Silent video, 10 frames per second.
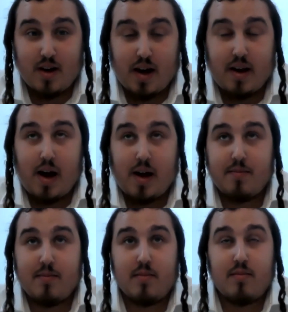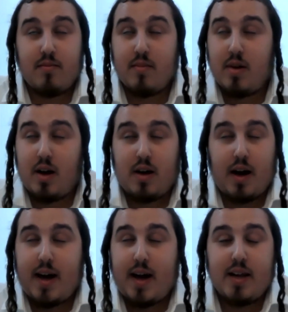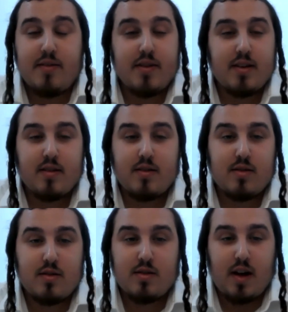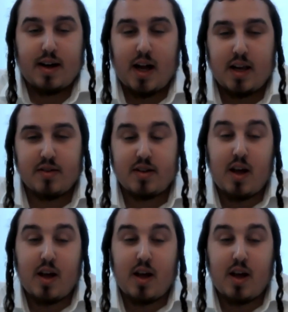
and I can't even